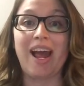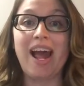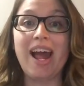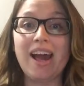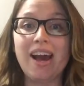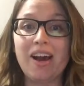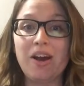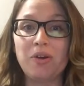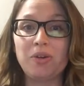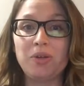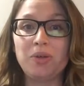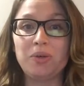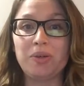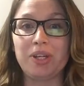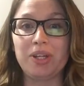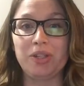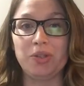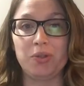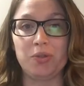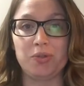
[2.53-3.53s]
how you
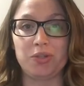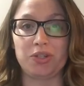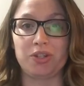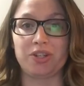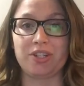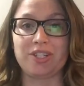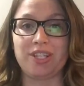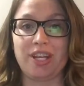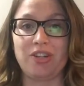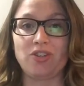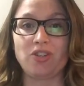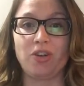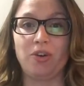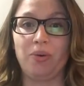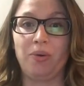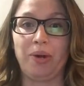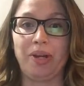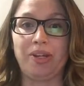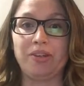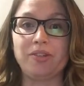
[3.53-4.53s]
can use your
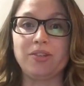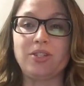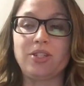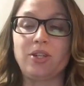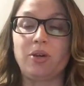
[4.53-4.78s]
essential oils.